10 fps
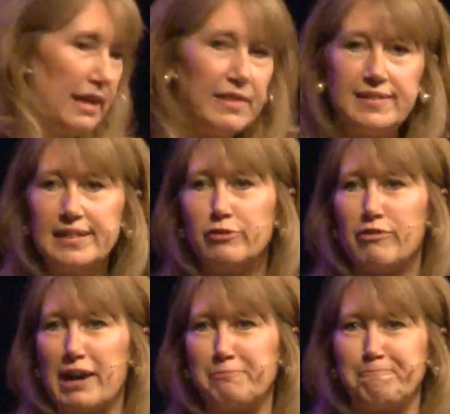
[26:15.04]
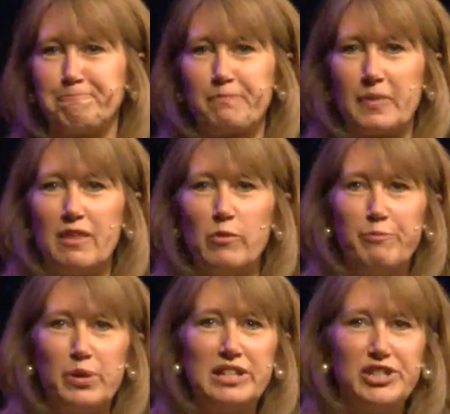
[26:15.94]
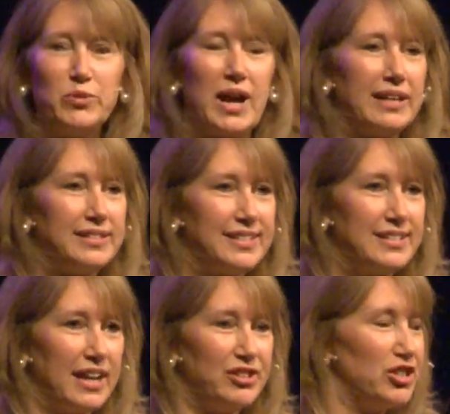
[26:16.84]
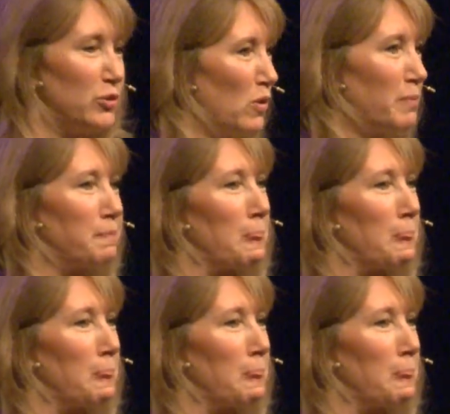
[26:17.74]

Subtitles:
This little crown that we've put into your hands today, do you know what?